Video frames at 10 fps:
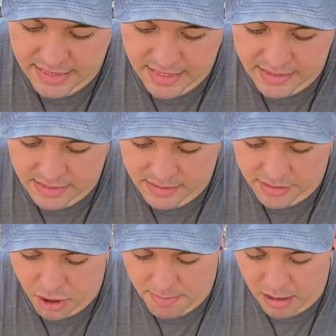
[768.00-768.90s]
this is
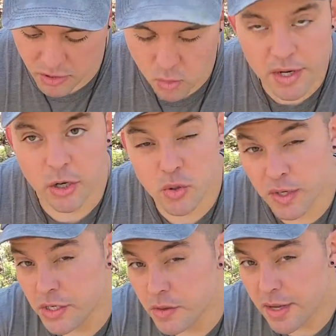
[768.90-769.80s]
about 20 or
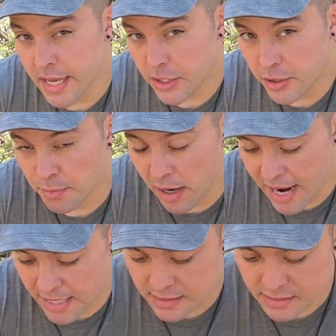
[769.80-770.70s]
22 gauge
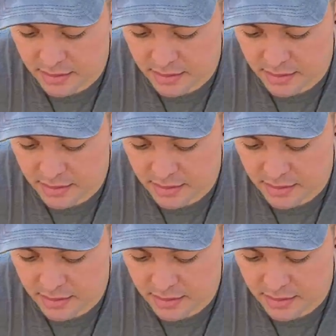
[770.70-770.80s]
brass.